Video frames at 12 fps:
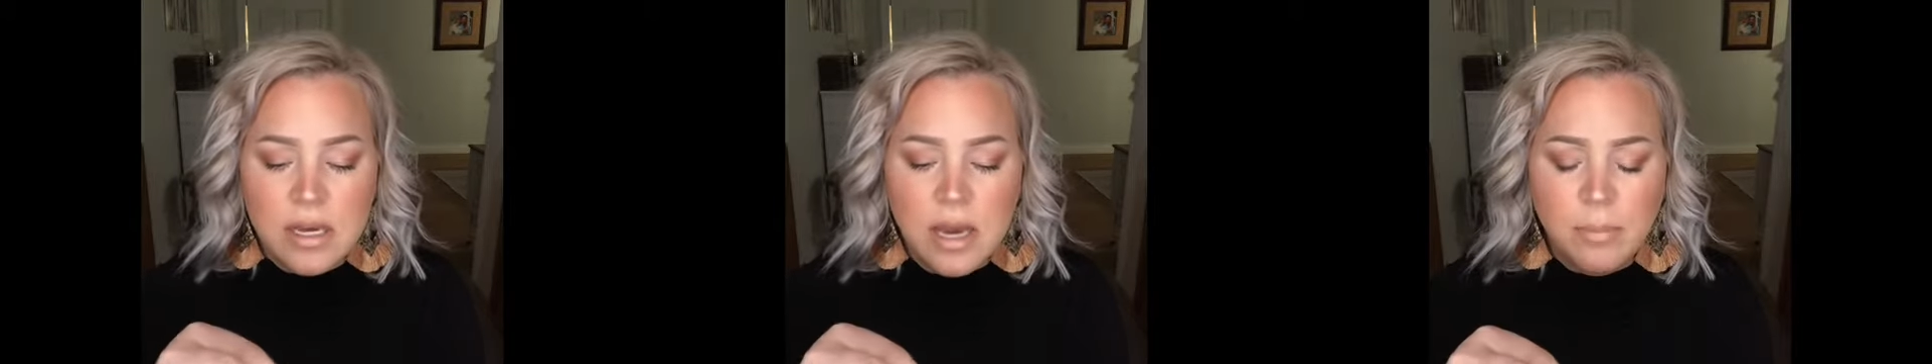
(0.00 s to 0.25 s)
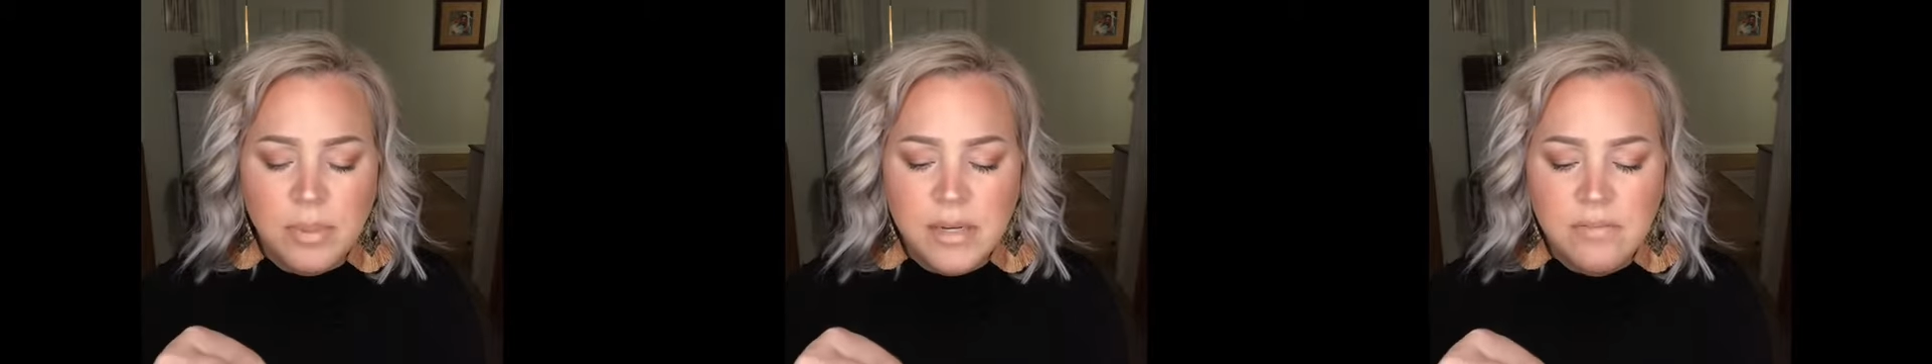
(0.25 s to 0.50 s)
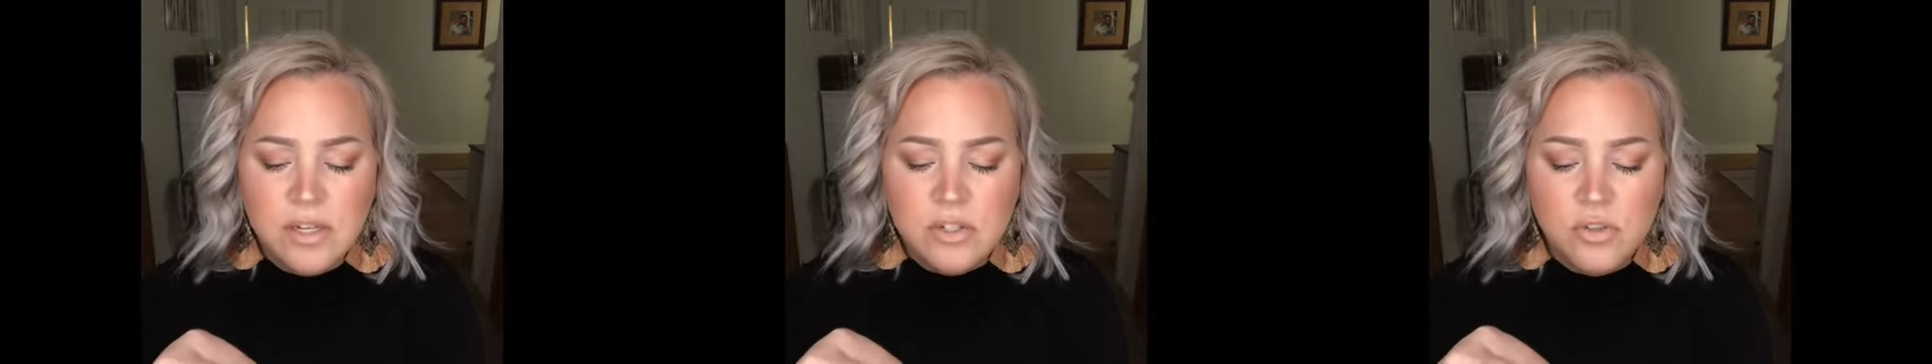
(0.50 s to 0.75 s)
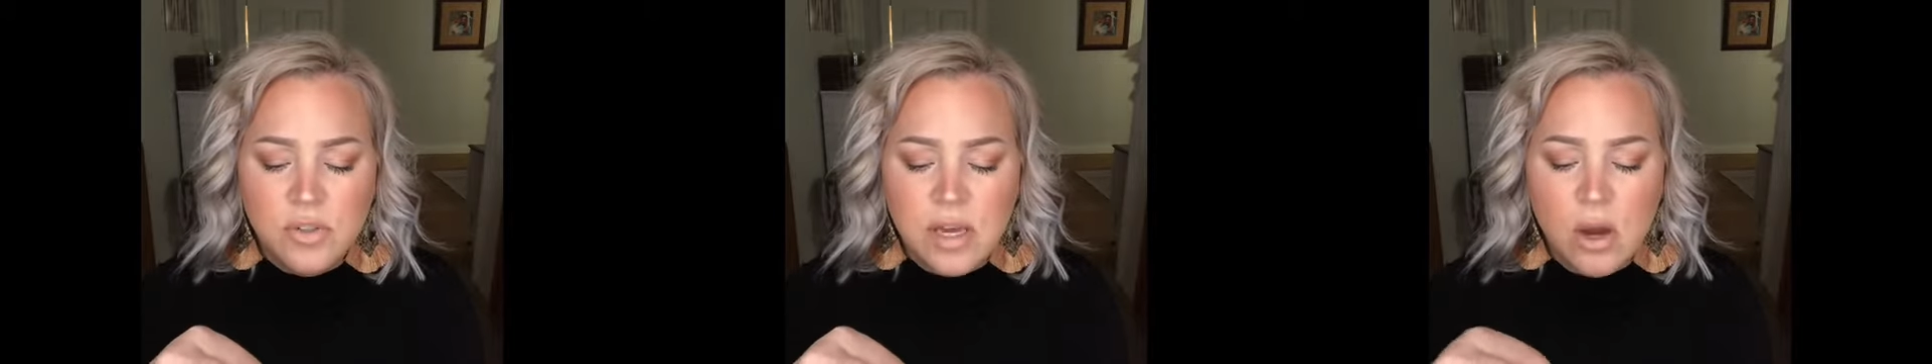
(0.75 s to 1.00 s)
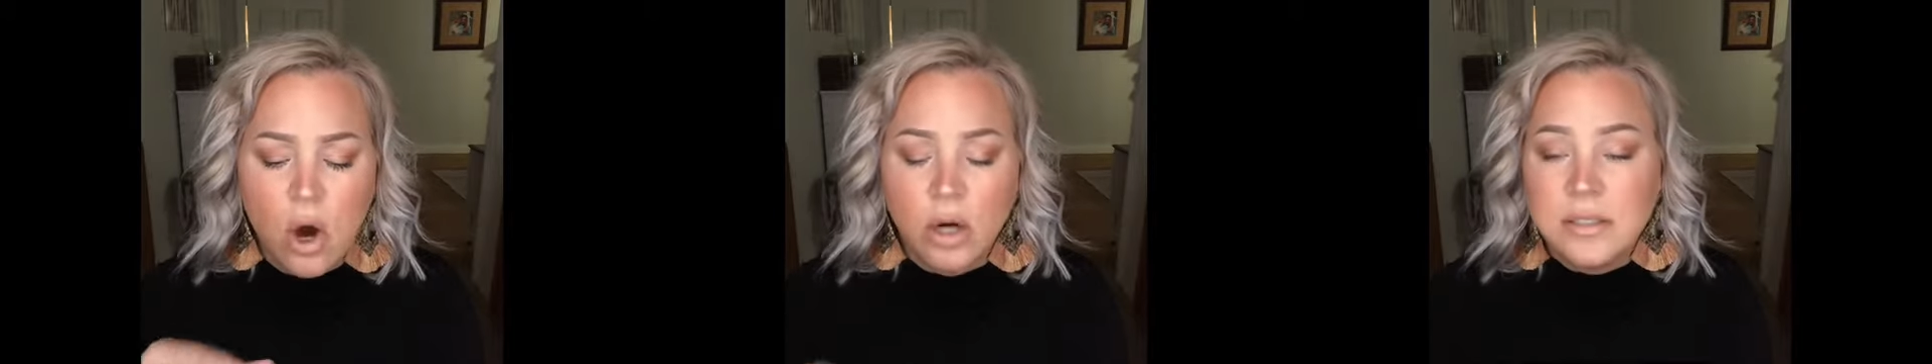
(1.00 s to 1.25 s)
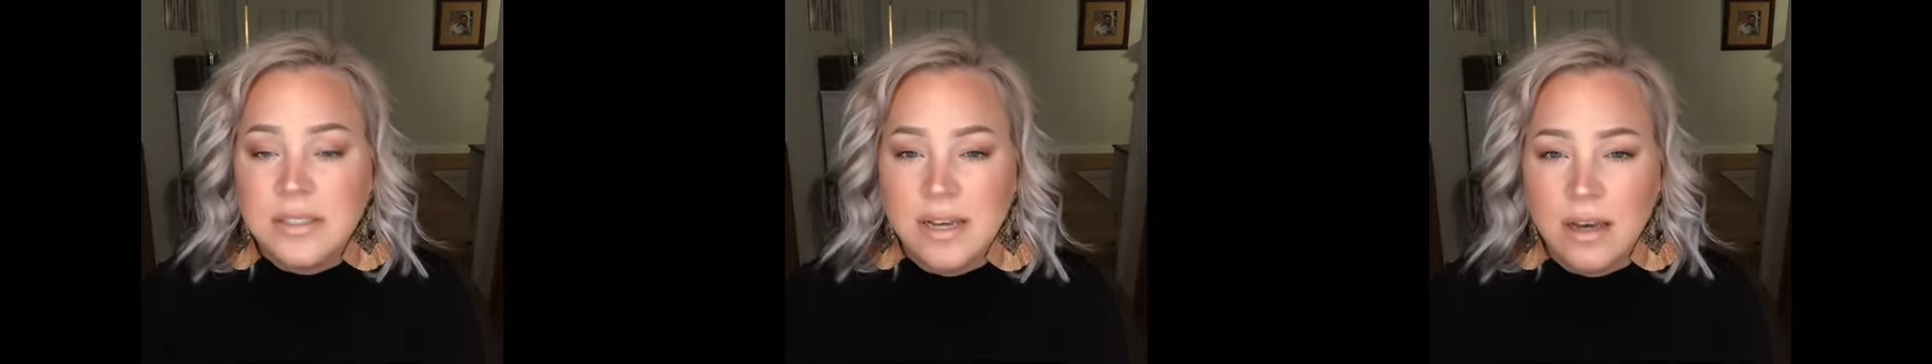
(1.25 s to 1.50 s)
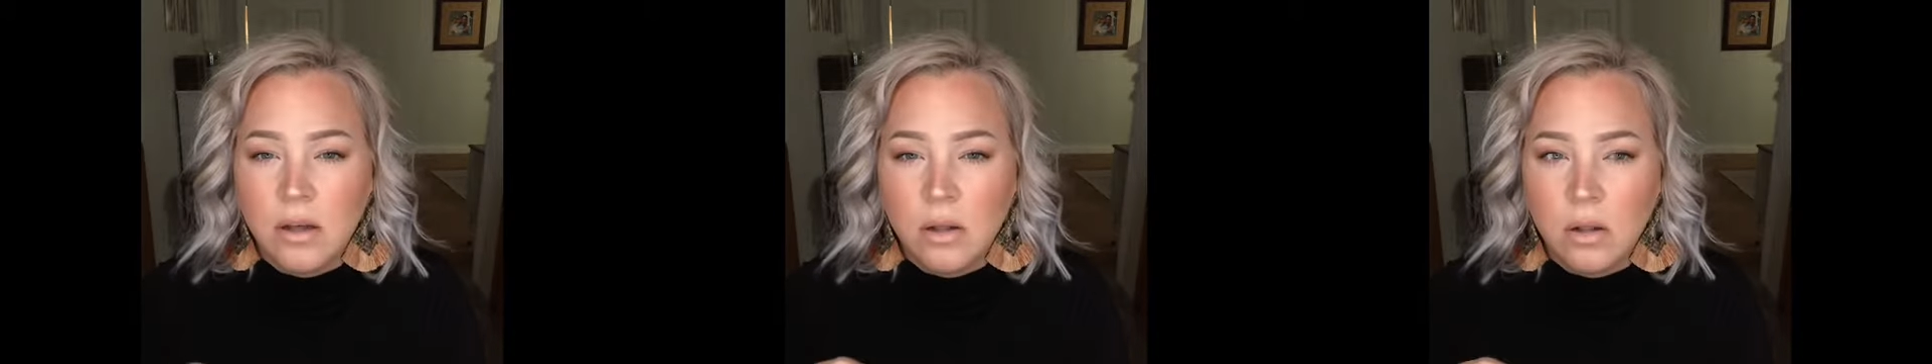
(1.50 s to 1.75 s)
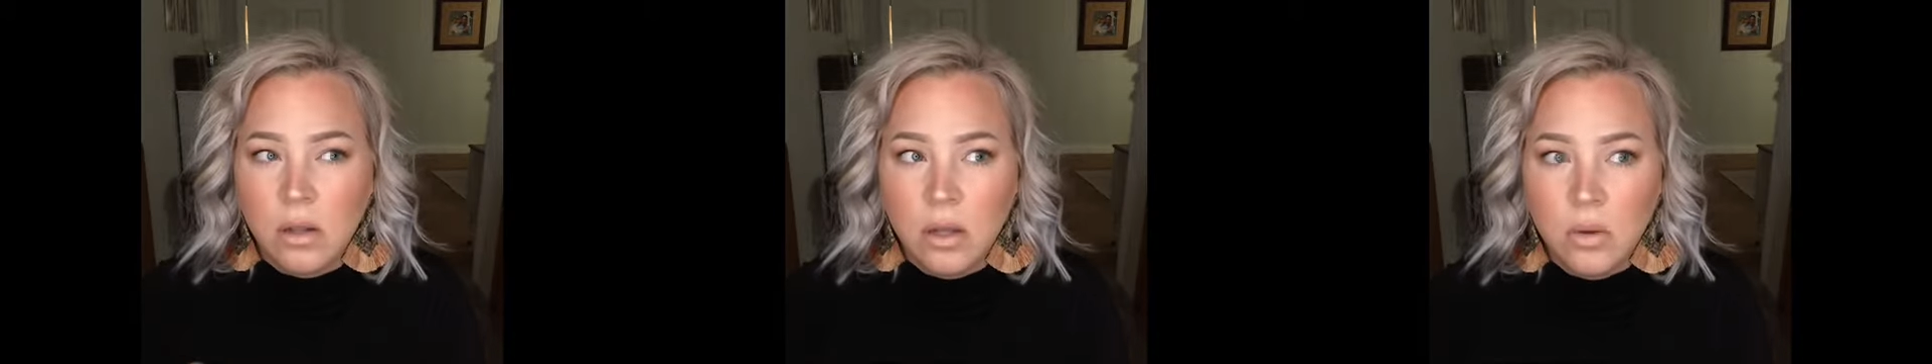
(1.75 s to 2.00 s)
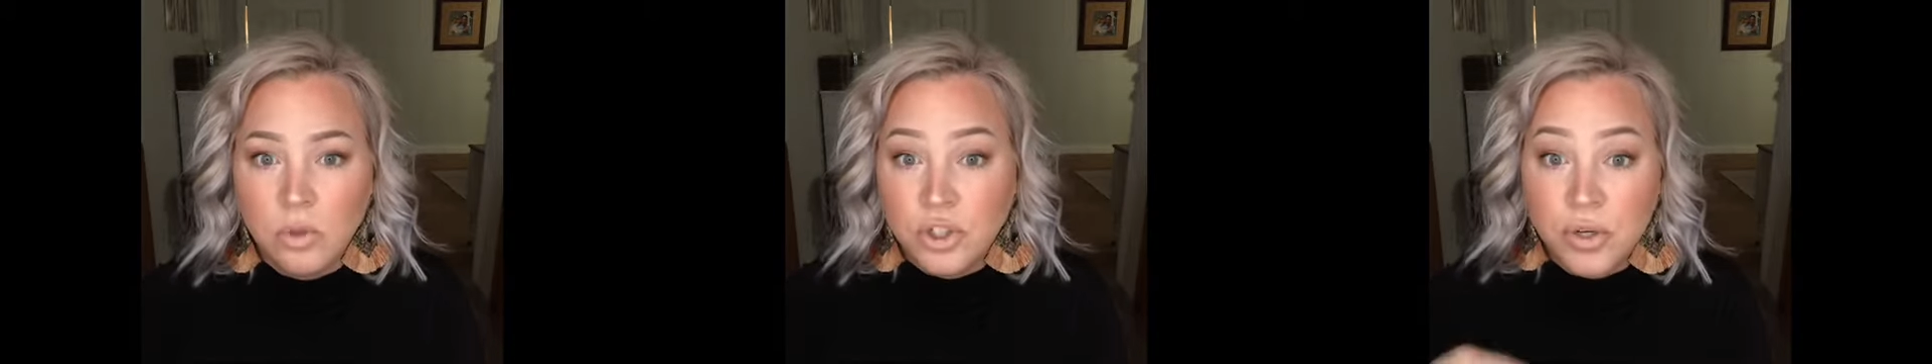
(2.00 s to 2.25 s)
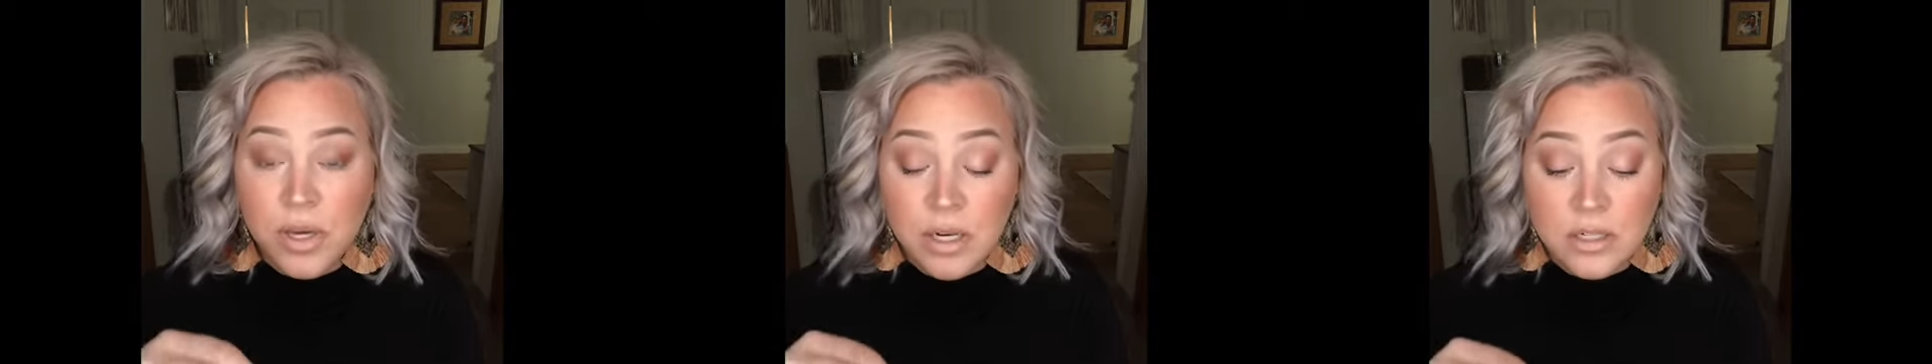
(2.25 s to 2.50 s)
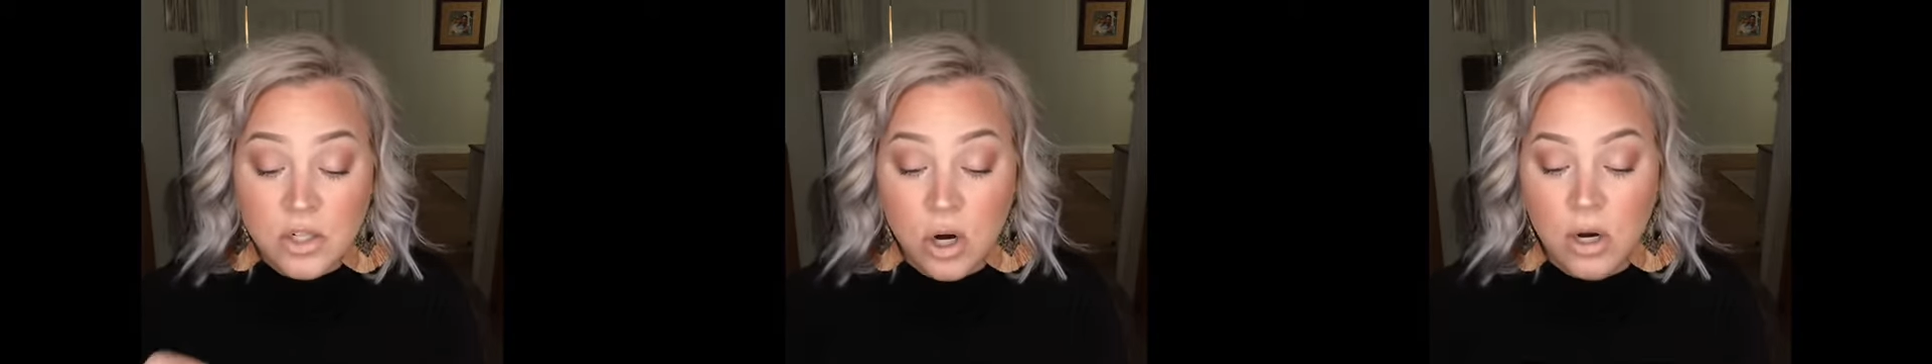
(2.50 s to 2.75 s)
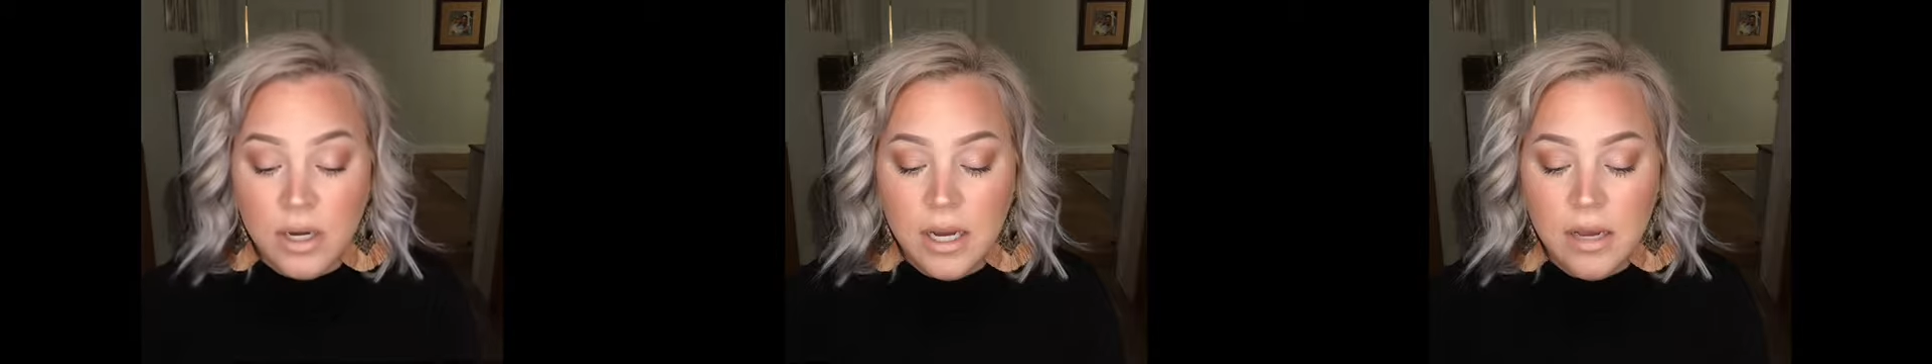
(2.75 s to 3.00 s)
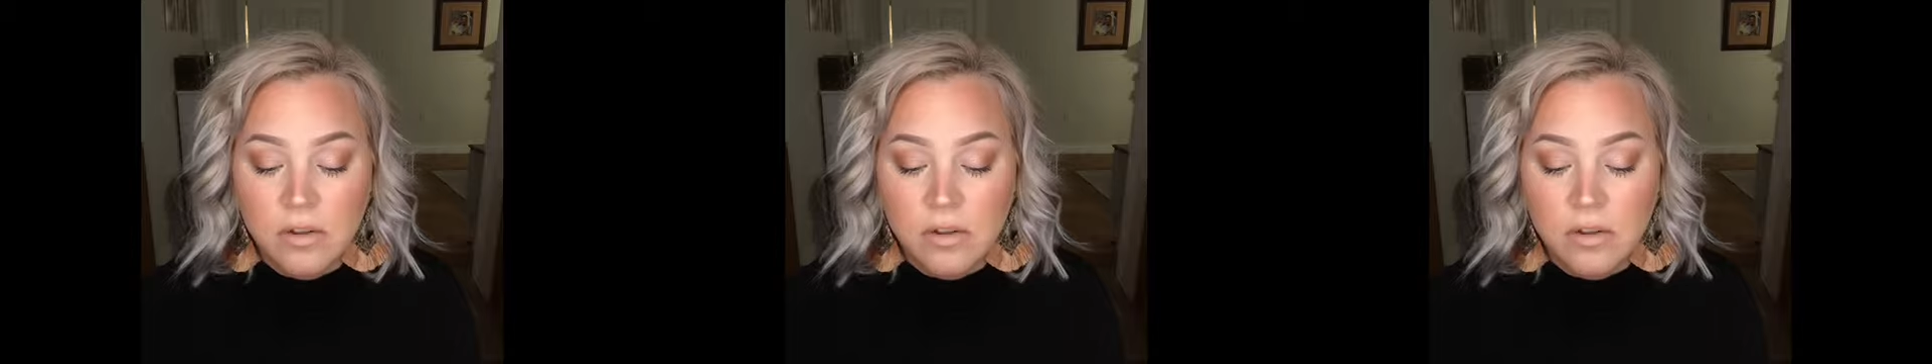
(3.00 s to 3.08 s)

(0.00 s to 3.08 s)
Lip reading: I believe these are the Ardell, which you can get at Target.